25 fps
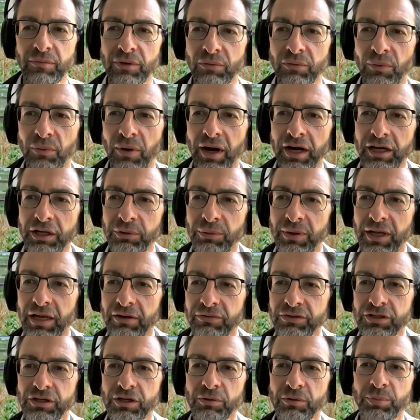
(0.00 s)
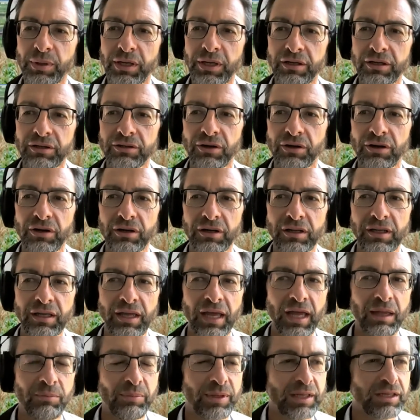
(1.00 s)
Why do we have to depend on
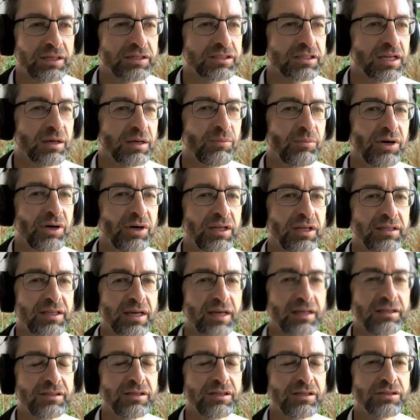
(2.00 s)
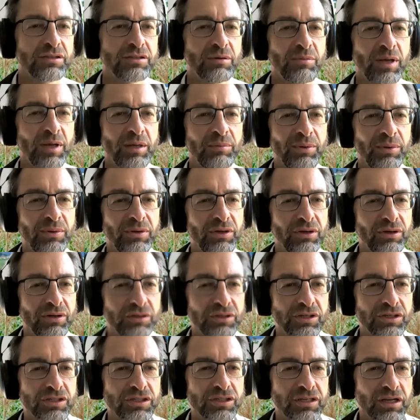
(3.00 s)
CABI summary data? So maybe you can
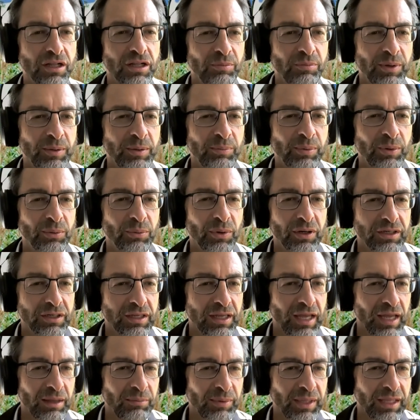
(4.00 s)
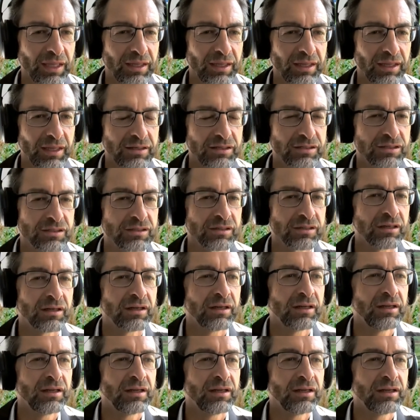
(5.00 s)
just tell people what CABI is,